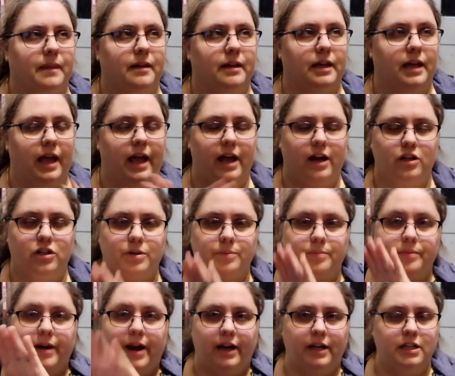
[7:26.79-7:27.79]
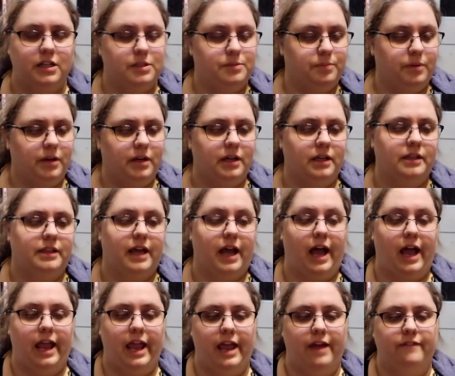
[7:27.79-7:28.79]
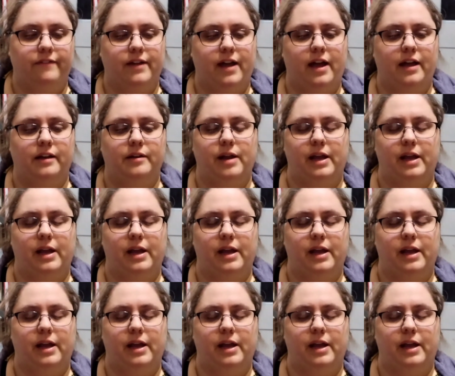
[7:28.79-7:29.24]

like an extra practice book that I have gotten.